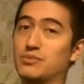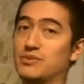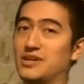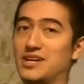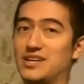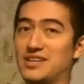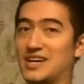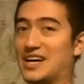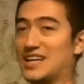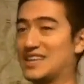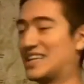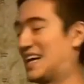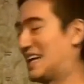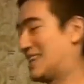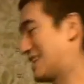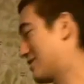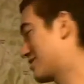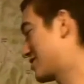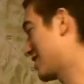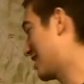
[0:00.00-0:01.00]
people
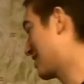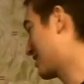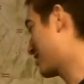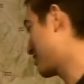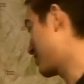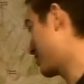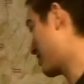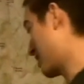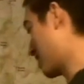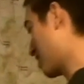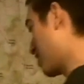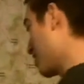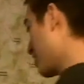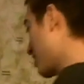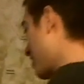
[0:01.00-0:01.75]
online that I was talking to. They